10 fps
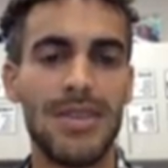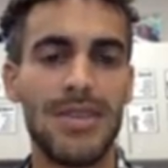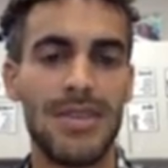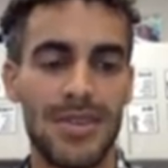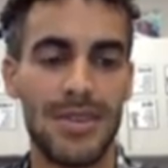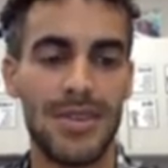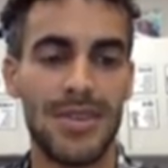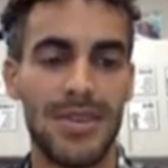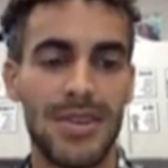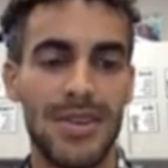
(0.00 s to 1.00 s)

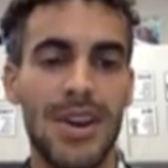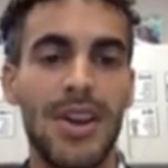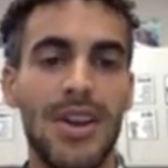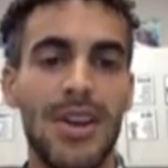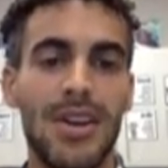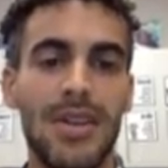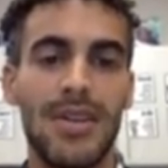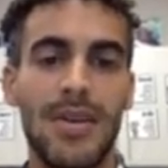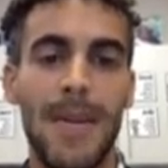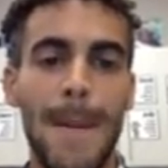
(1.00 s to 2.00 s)

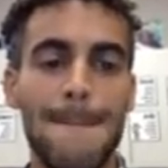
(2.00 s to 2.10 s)
No one is speaking in this clip.